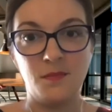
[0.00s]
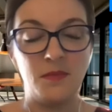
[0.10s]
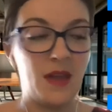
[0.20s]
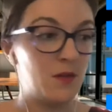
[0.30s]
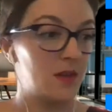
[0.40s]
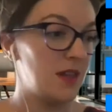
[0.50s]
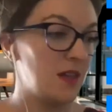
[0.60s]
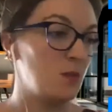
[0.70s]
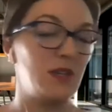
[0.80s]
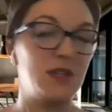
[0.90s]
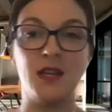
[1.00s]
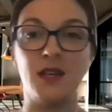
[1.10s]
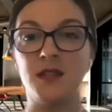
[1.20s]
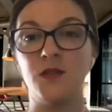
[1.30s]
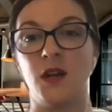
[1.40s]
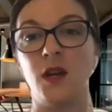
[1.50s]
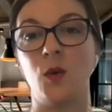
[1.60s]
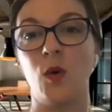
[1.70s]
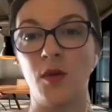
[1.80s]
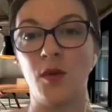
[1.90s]
Everything Emily says is very
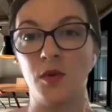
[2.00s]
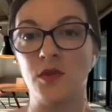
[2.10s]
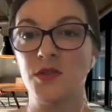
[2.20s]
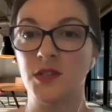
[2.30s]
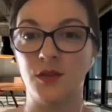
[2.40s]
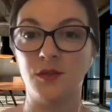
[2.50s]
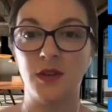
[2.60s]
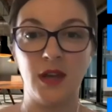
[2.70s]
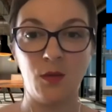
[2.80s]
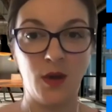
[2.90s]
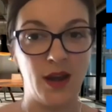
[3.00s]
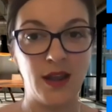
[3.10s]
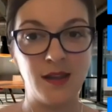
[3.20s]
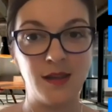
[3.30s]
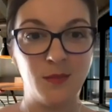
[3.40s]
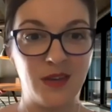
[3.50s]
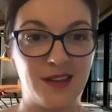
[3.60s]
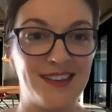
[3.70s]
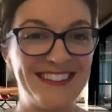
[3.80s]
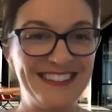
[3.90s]
quotable, so get ready,
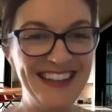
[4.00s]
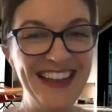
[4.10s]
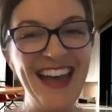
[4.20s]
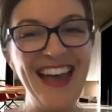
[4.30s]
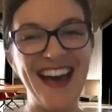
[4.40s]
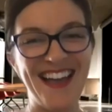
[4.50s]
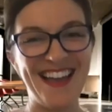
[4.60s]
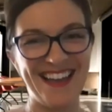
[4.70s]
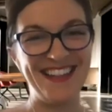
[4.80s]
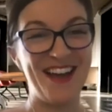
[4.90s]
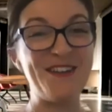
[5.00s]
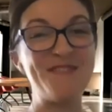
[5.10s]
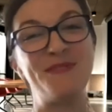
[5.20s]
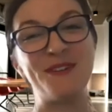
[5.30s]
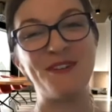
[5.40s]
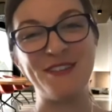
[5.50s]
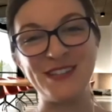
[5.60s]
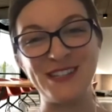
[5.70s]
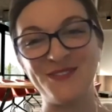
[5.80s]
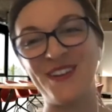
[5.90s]
because now I've put her on the
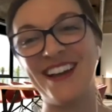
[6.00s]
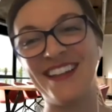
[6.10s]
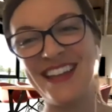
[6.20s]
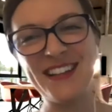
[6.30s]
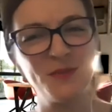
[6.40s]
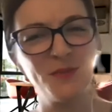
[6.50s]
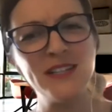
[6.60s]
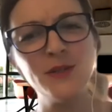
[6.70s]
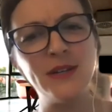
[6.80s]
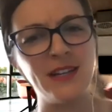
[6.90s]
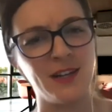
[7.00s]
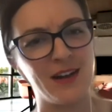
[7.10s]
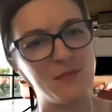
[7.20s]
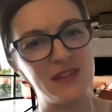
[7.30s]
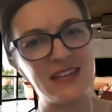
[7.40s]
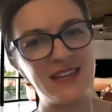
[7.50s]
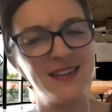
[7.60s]
spot. That's what we do here, Emily.